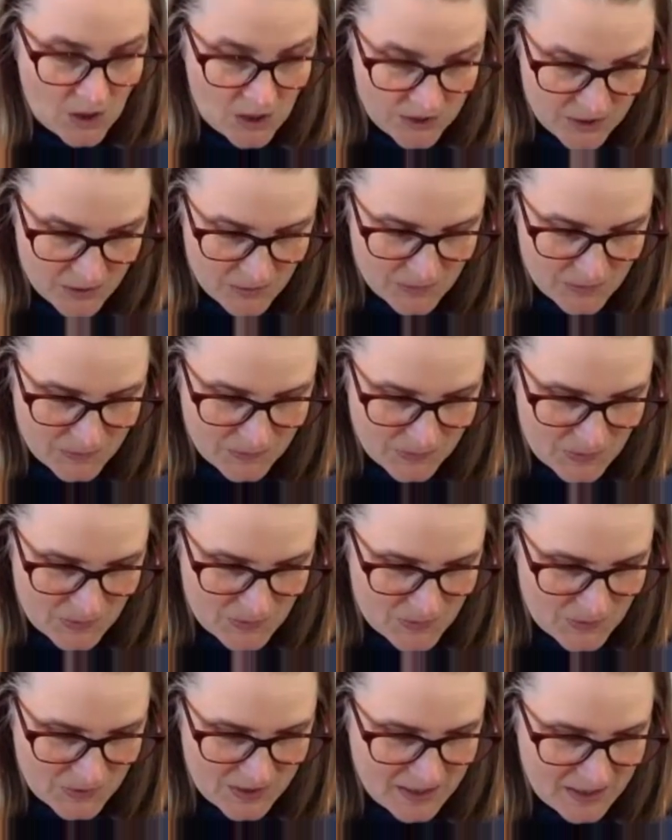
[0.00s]
audio
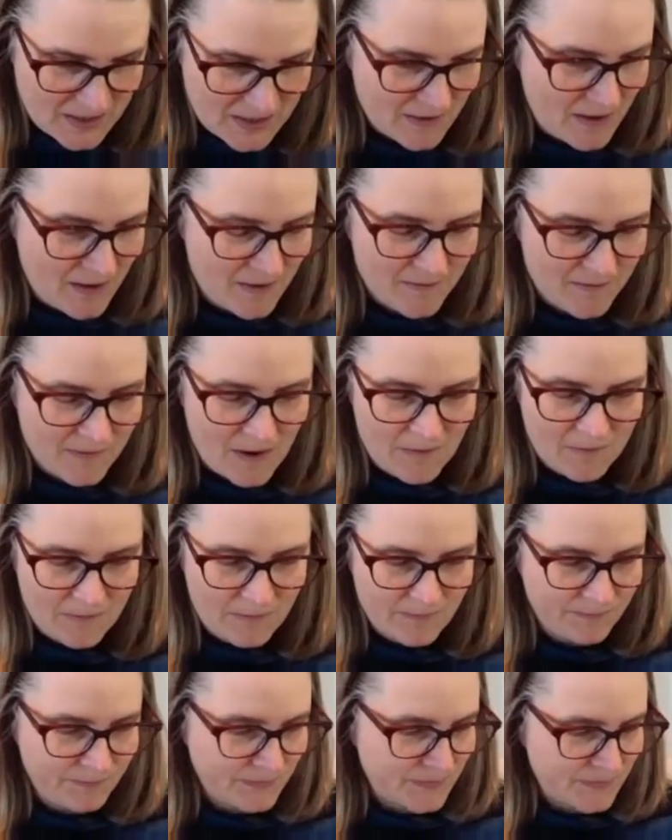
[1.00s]
recording of
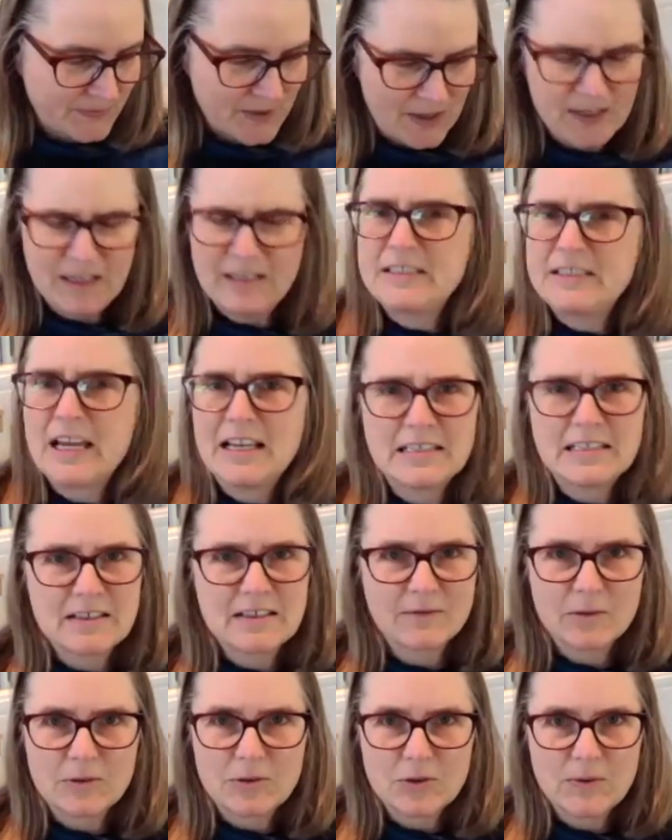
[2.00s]
an
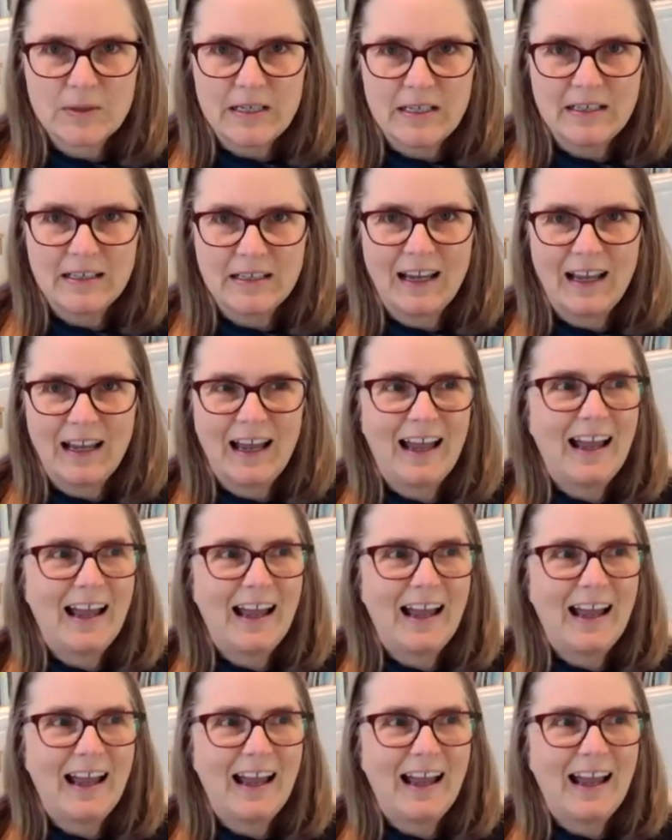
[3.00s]
intensive retreat.